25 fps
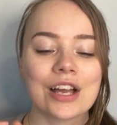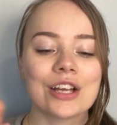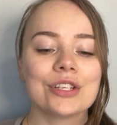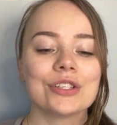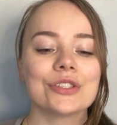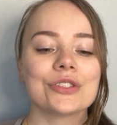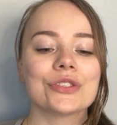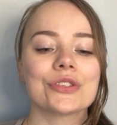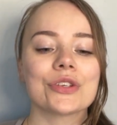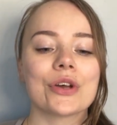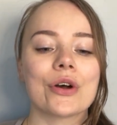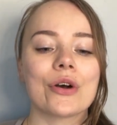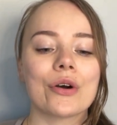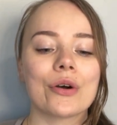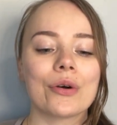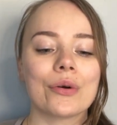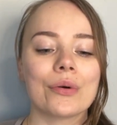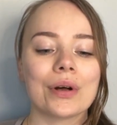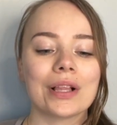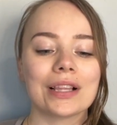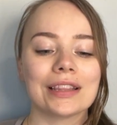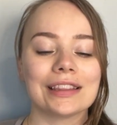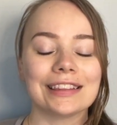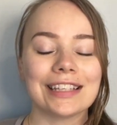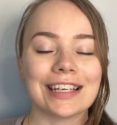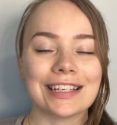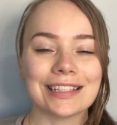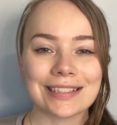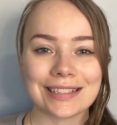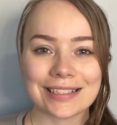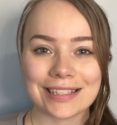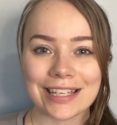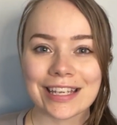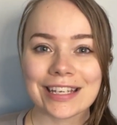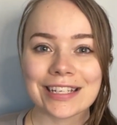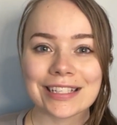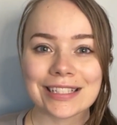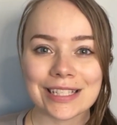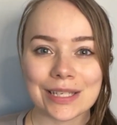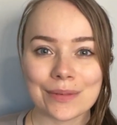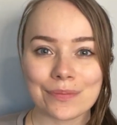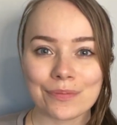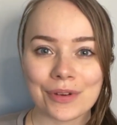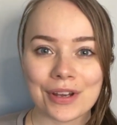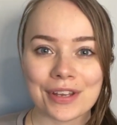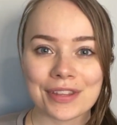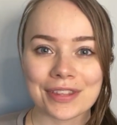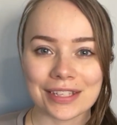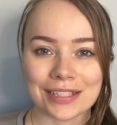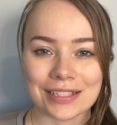So let's take a deep
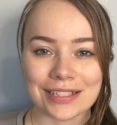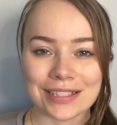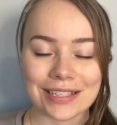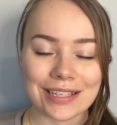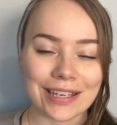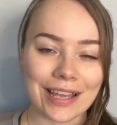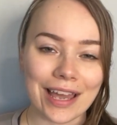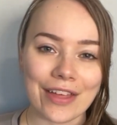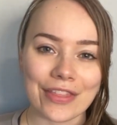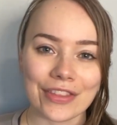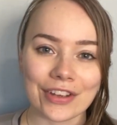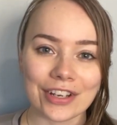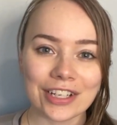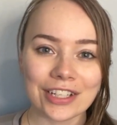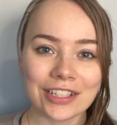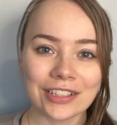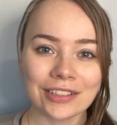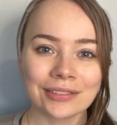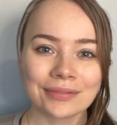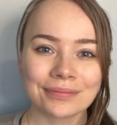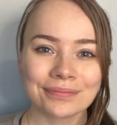breath in together.